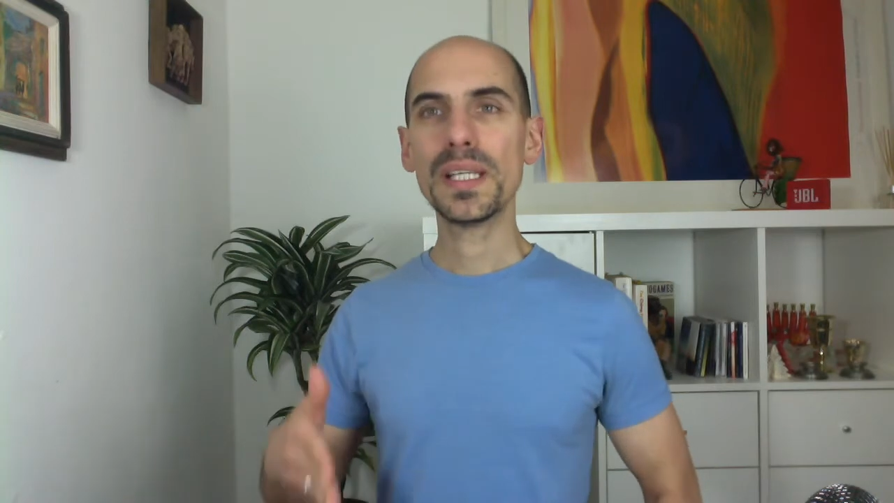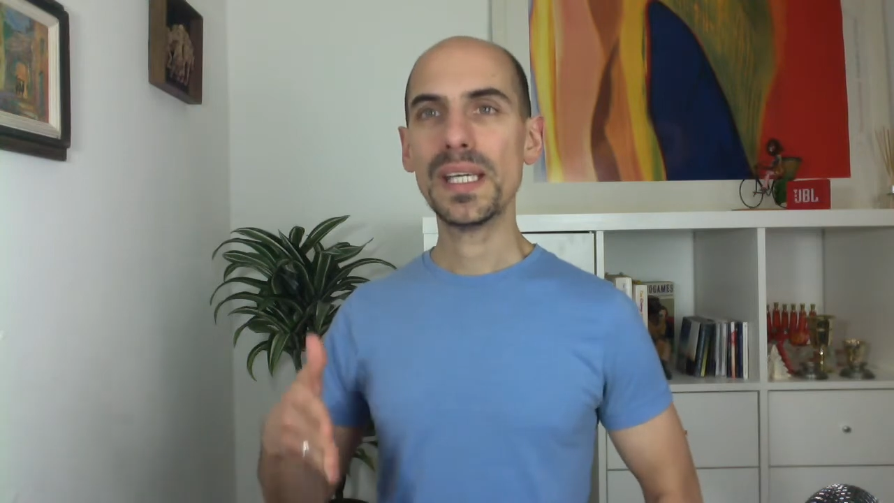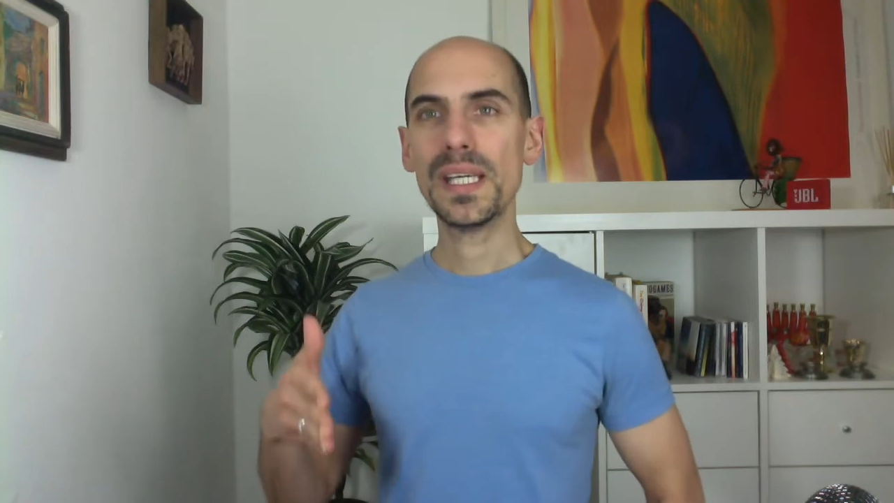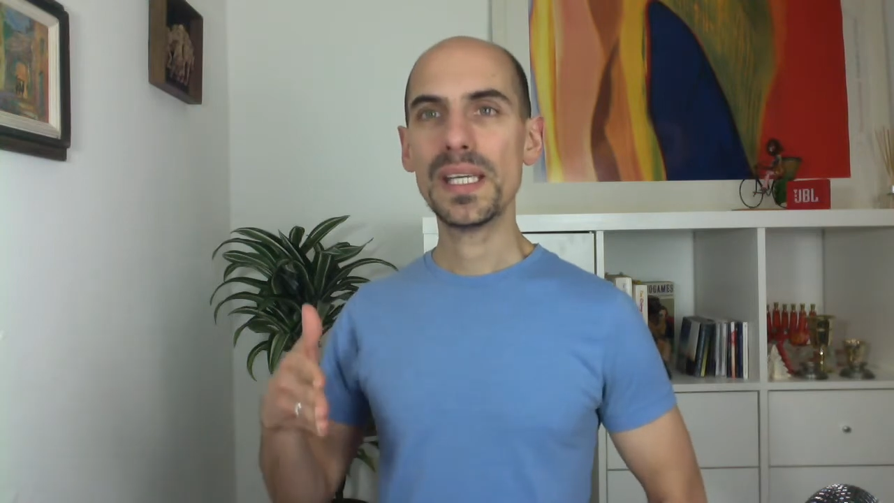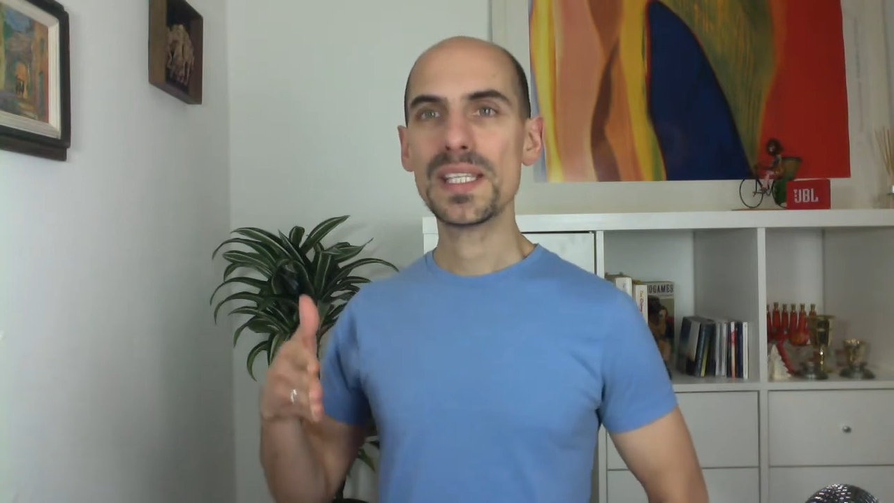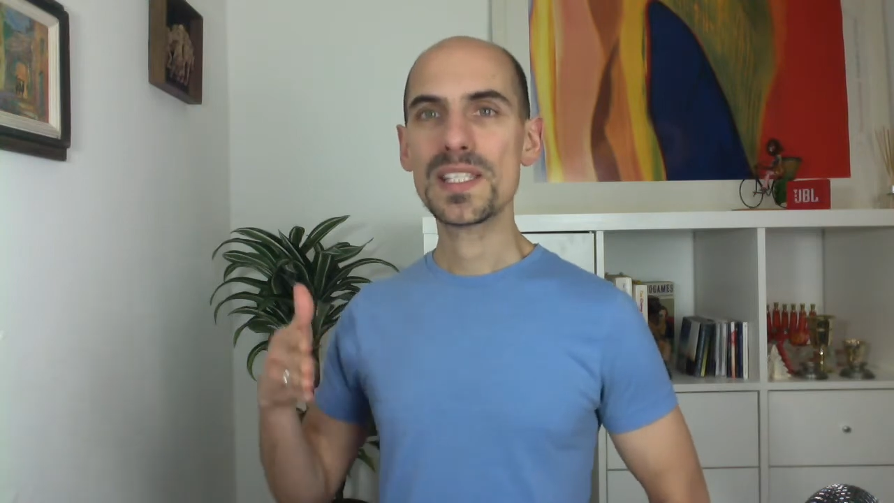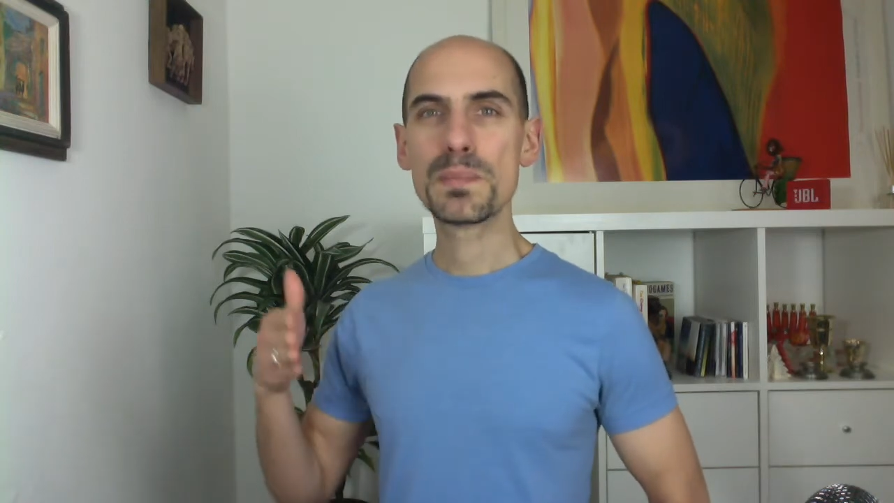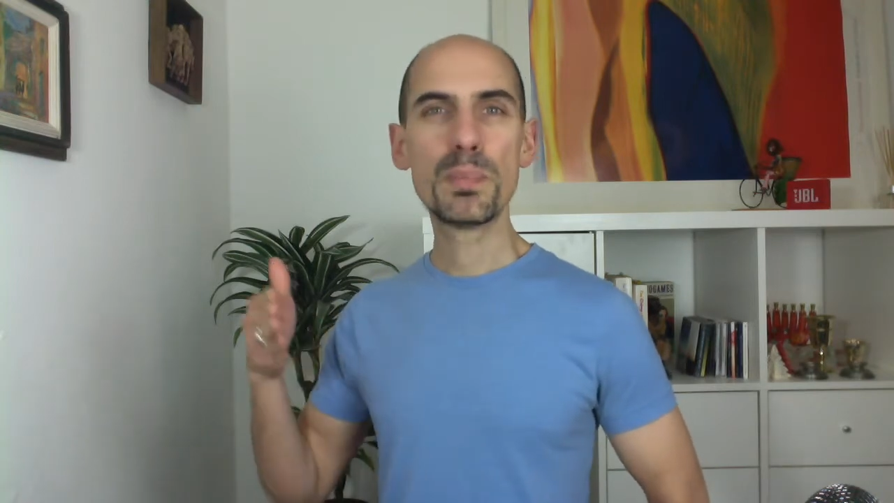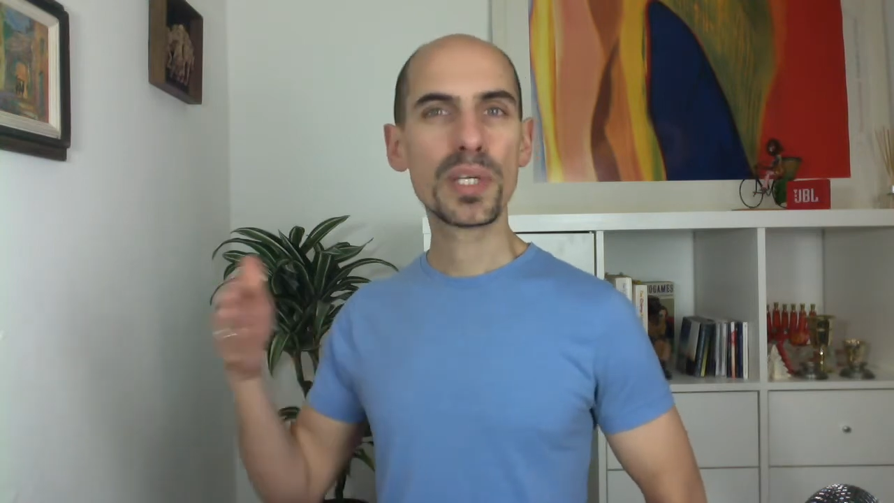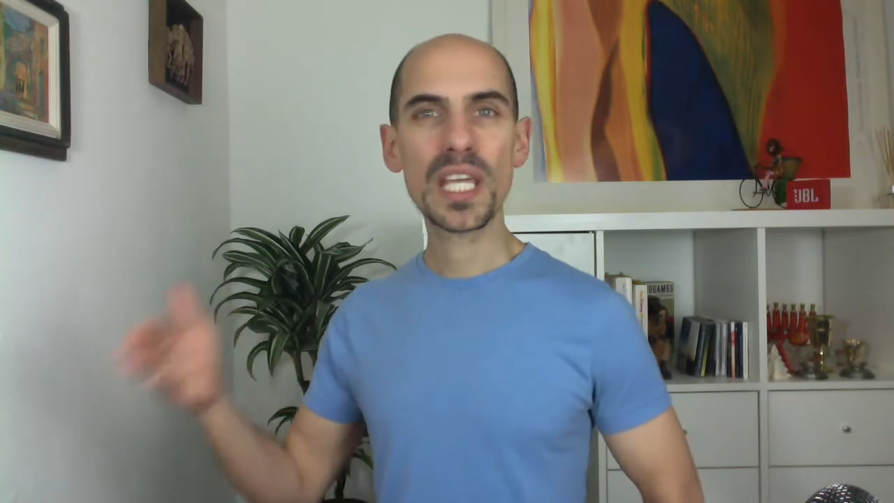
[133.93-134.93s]
is
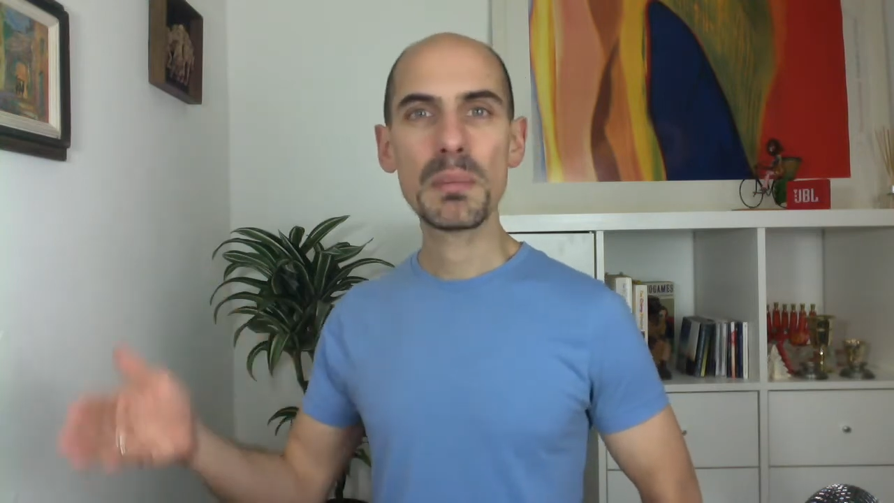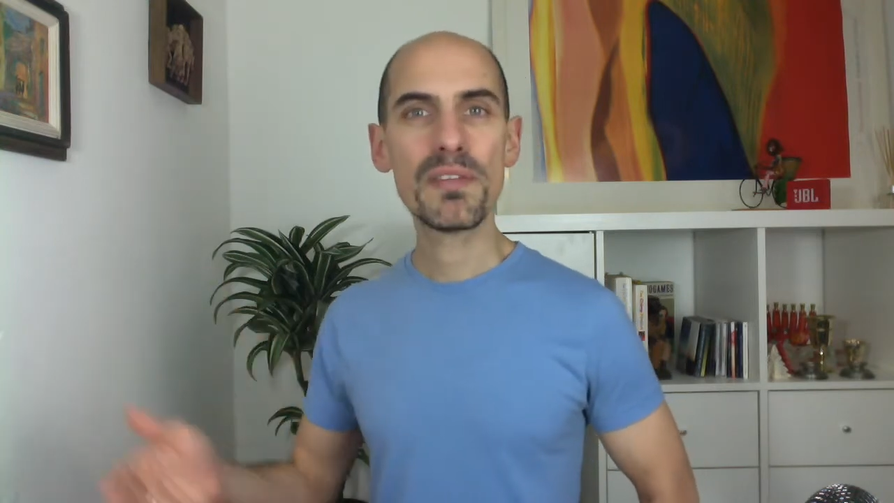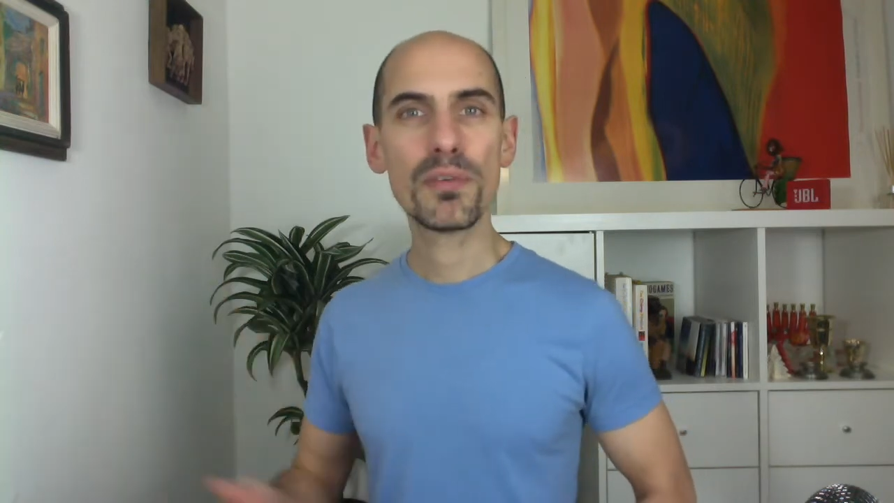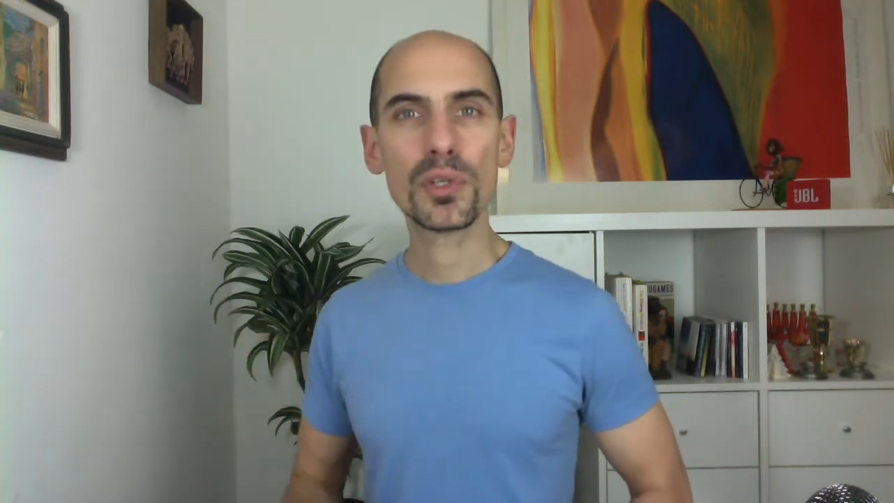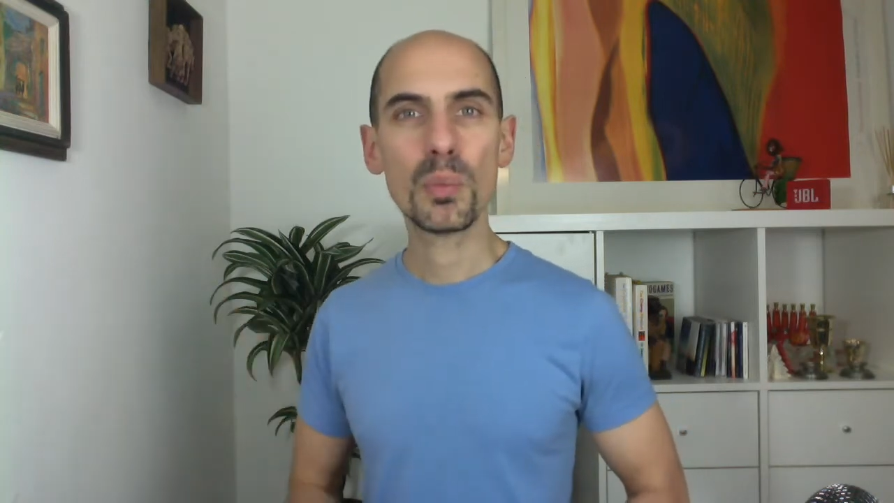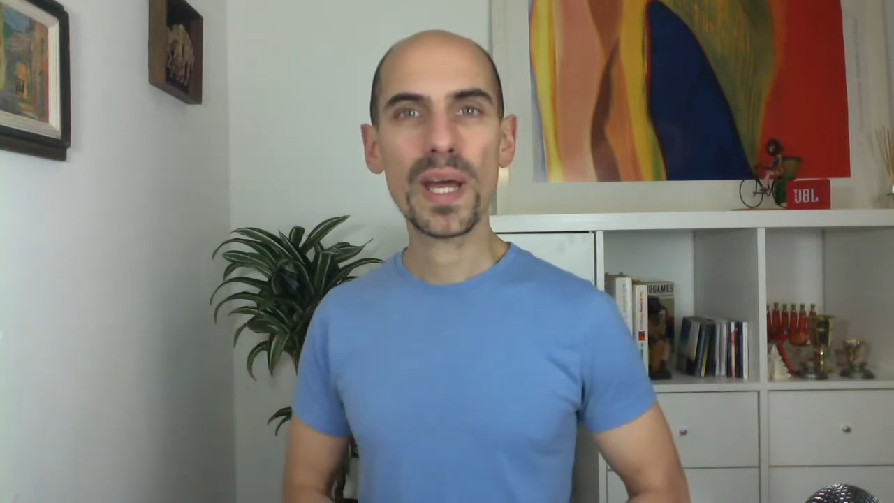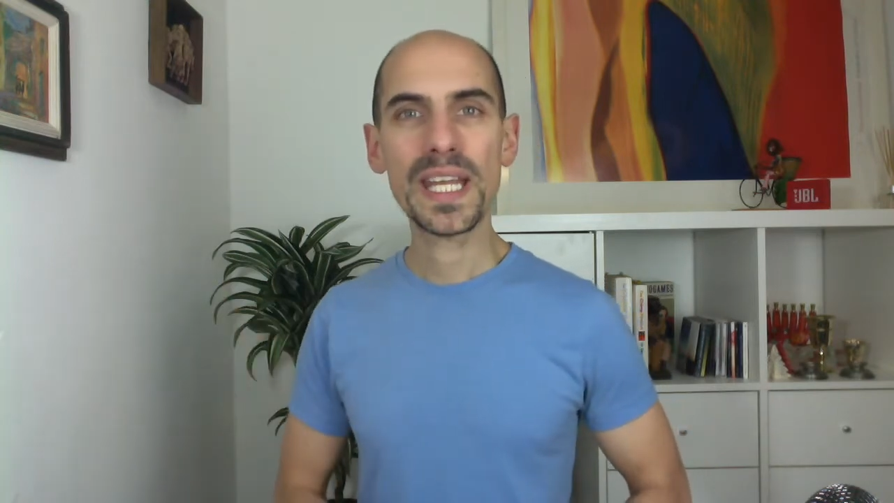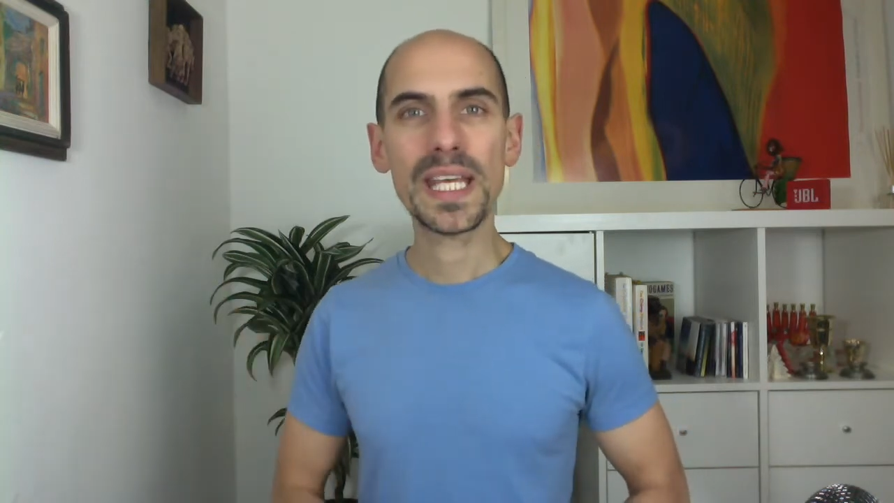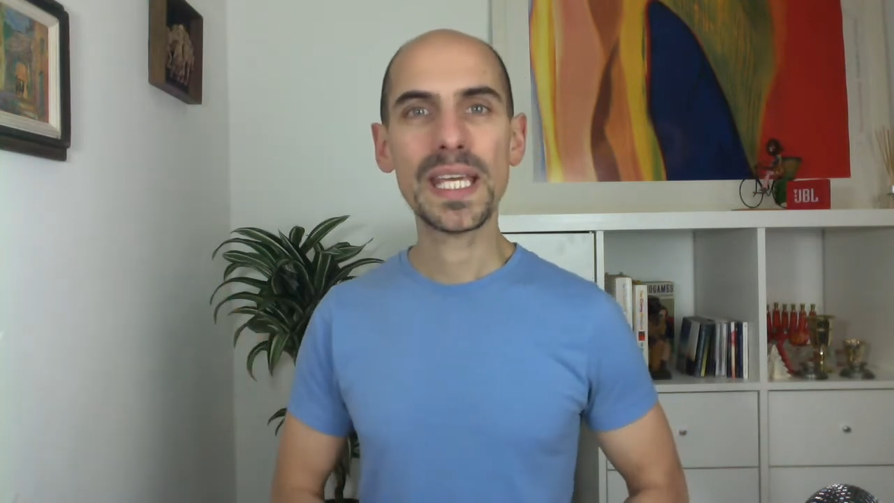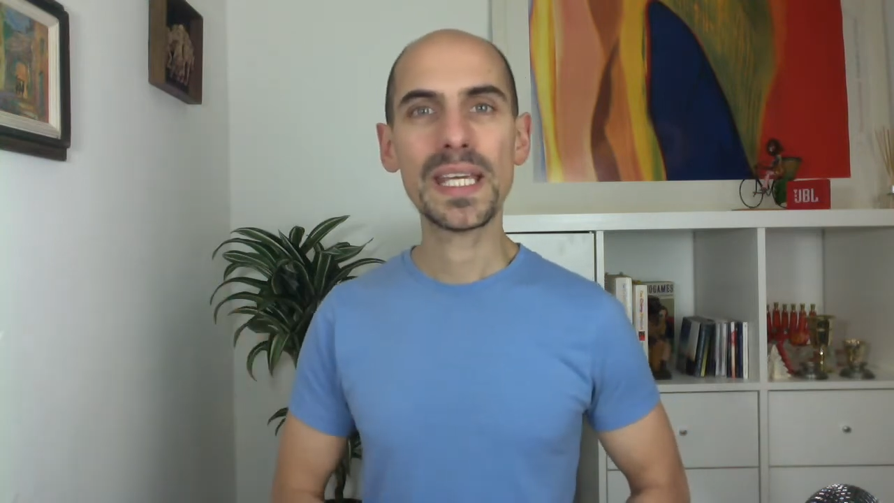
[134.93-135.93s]
booking me for the
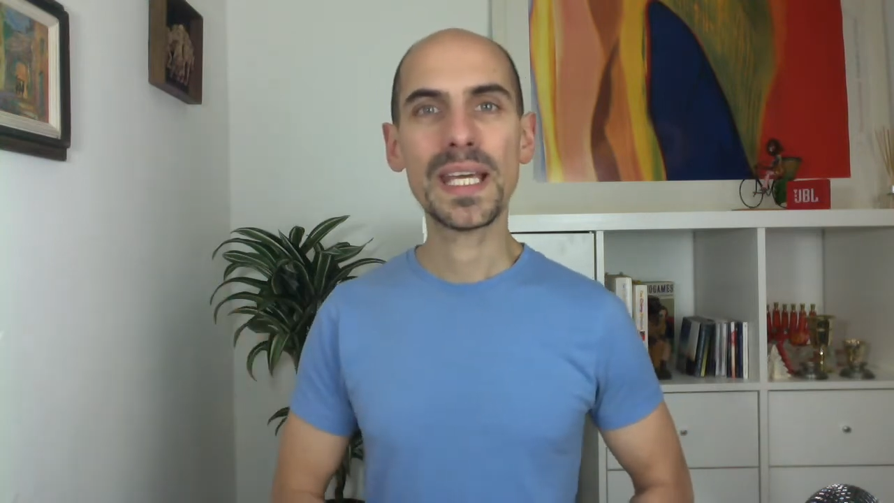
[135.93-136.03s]
wedding,